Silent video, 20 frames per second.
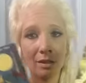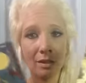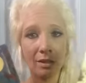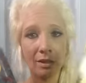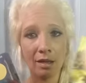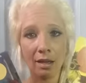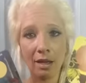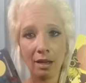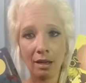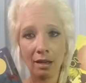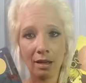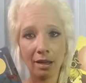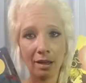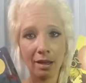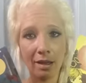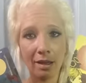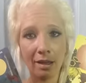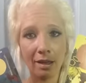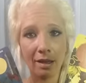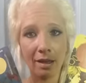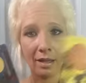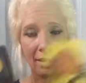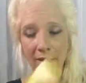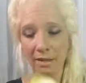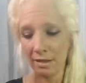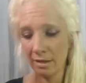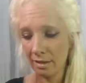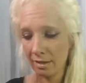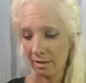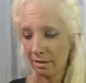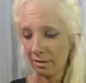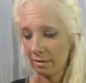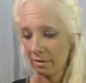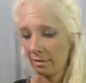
[no speech]